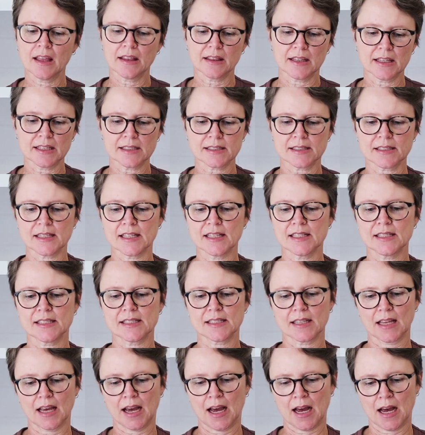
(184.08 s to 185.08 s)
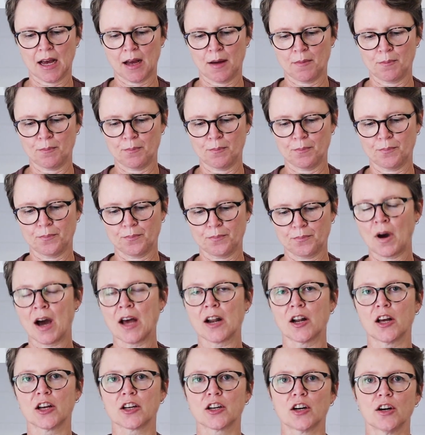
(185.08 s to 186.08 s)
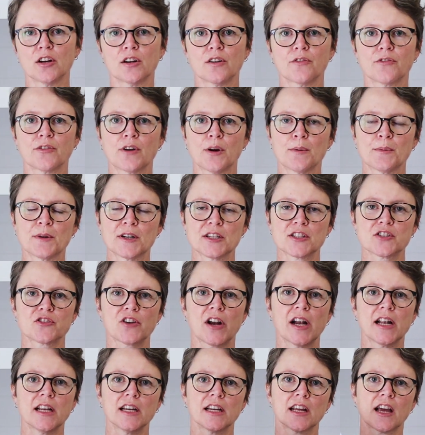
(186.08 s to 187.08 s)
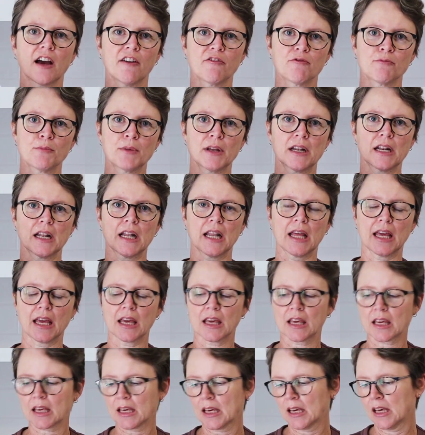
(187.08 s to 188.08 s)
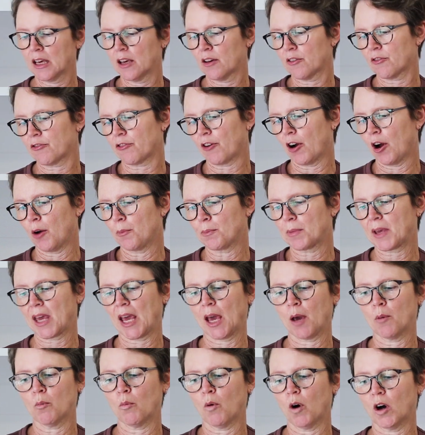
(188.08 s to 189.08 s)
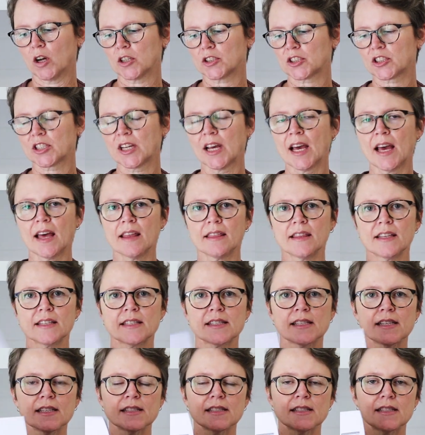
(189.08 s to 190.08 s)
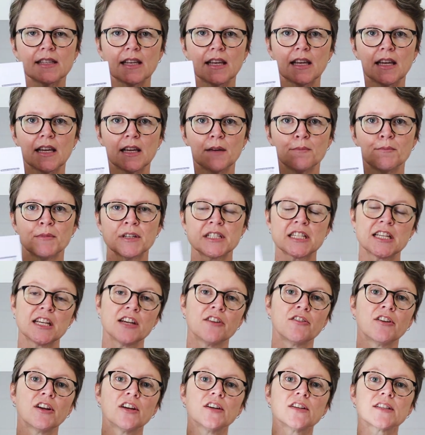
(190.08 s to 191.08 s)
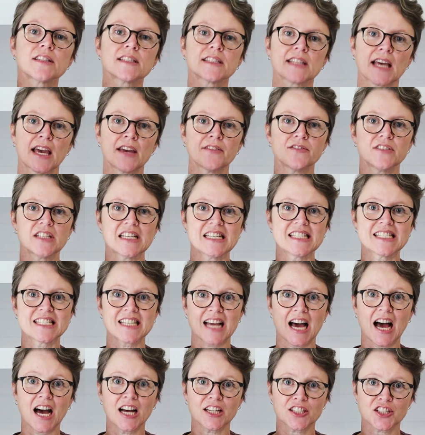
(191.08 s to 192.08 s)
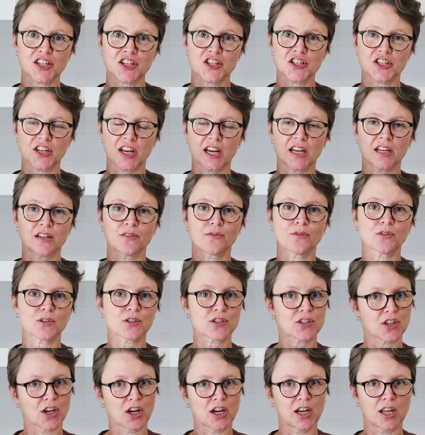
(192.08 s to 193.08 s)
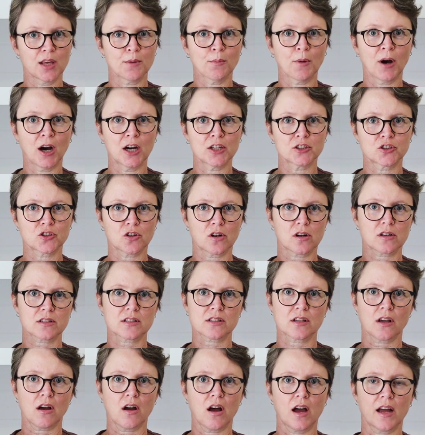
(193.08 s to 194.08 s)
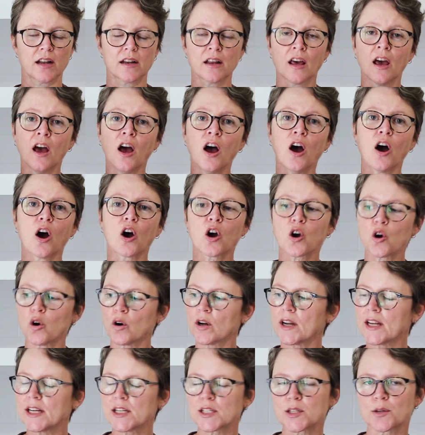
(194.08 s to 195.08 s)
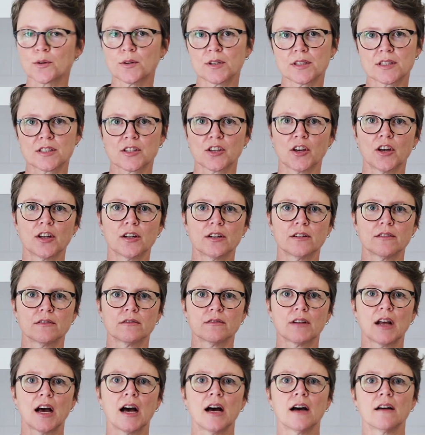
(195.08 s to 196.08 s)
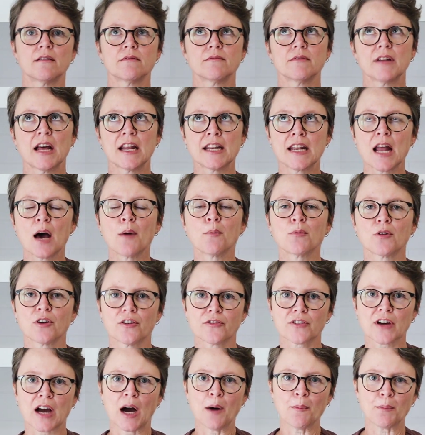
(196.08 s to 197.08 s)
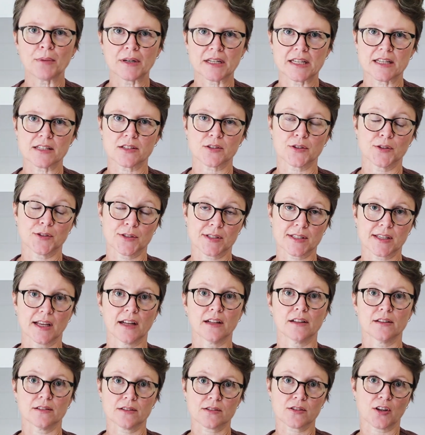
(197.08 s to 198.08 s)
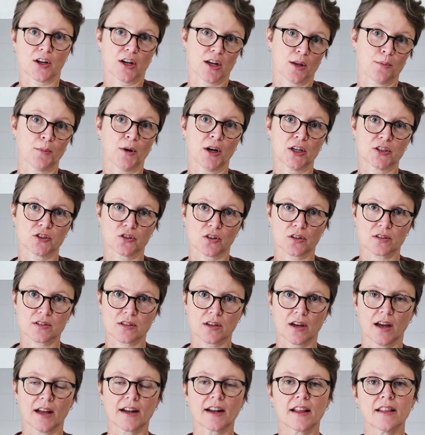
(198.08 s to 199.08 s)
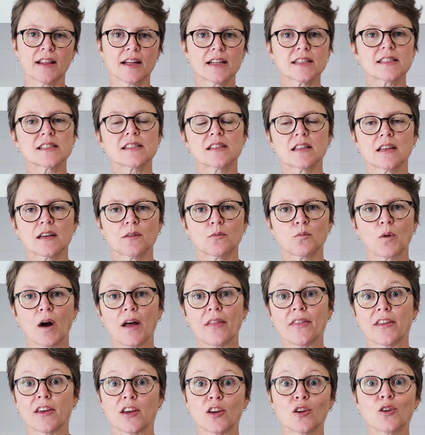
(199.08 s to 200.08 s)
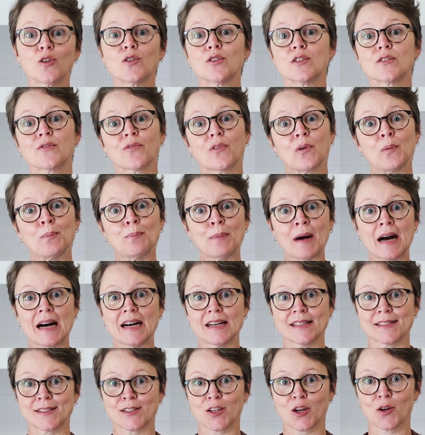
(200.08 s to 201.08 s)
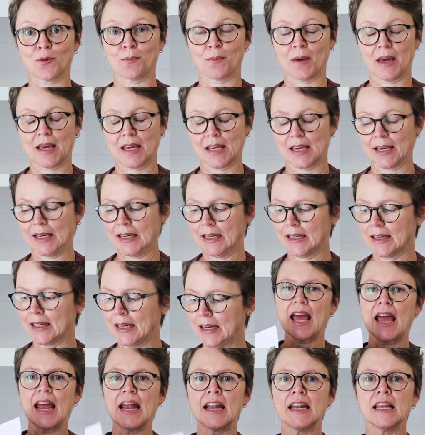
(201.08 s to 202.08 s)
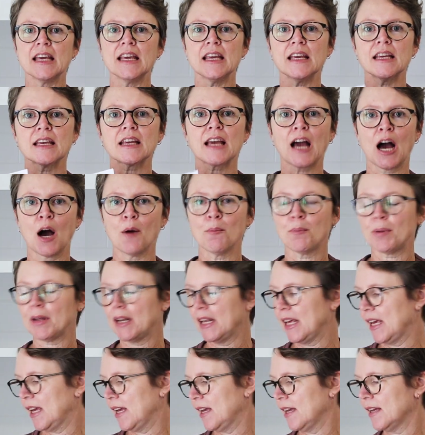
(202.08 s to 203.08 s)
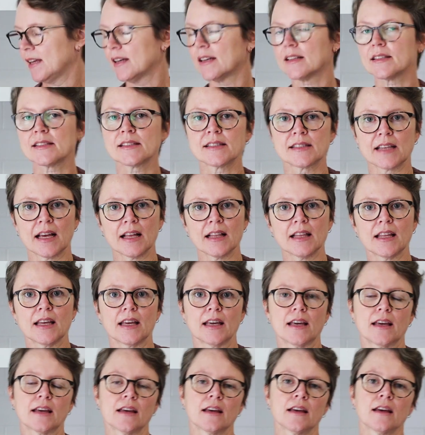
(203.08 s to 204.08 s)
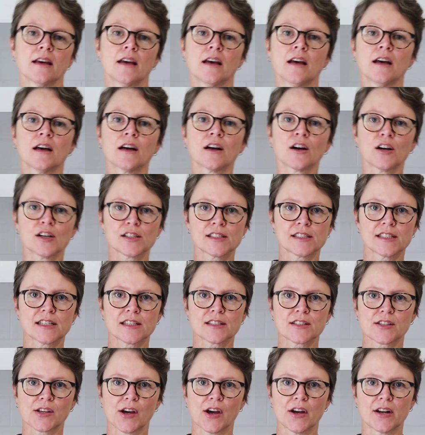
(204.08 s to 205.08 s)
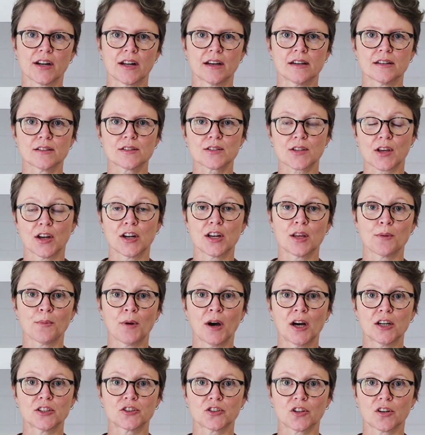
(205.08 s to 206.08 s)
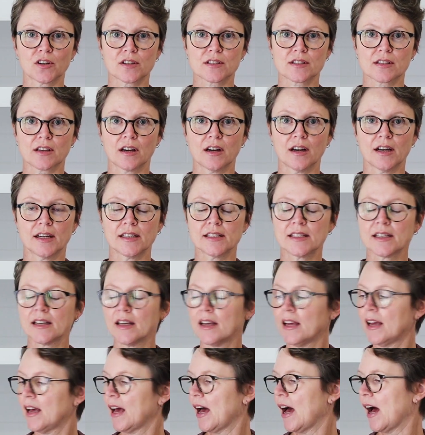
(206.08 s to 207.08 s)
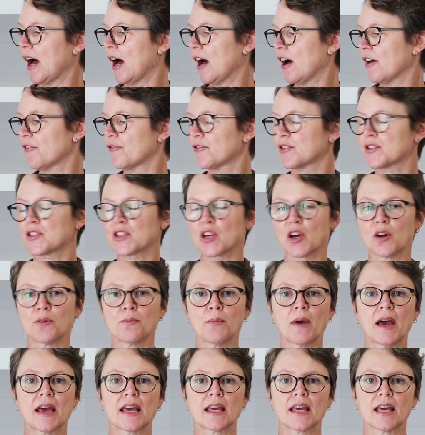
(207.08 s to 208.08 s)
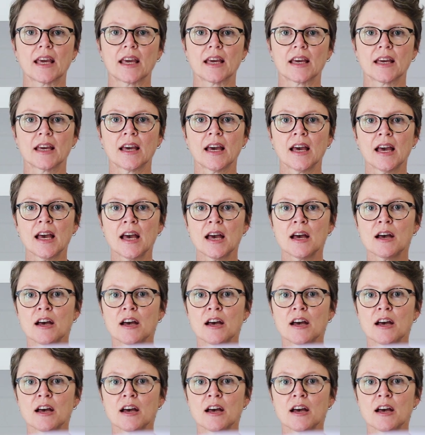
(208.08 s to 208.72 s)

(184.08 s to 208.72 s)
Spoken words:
This is one I got from an Australian government link from ChemWatch. This is the material safety data sheet for sodium hydroxide according to a number of companies who sell sodium hydroxide, and that's the one that you use for bar soap making. Any company selling caustic soda, sodium hydroxide for soap making